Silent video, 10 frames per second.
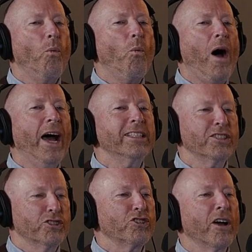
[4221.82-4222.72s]
Why
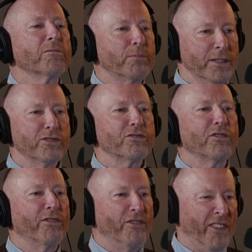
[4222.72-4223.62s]
does John
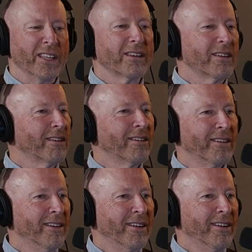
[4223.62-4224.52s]
Pistole think
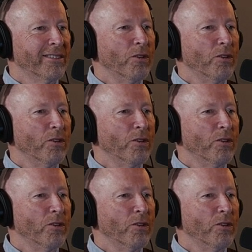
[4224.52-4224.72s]
yeah.